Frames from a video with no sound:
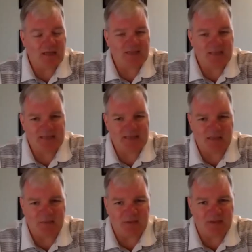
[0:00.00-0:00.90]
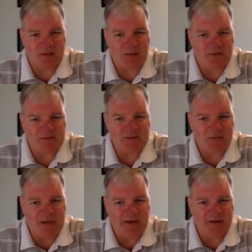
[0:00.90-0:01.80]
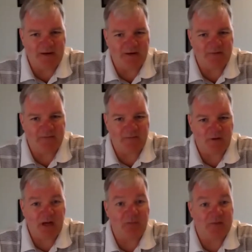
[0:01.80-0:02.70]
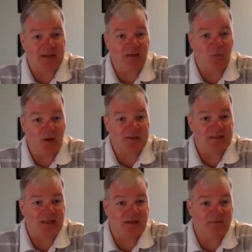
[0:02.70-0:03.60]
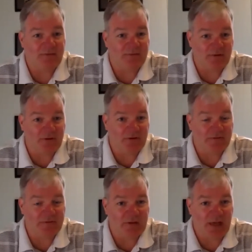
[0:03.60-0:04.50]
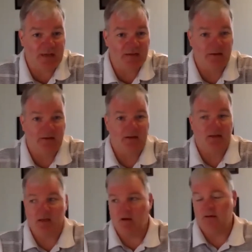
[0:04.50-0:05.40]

sounds like it really lowers the barrier for a company that wants to give referrals that, in the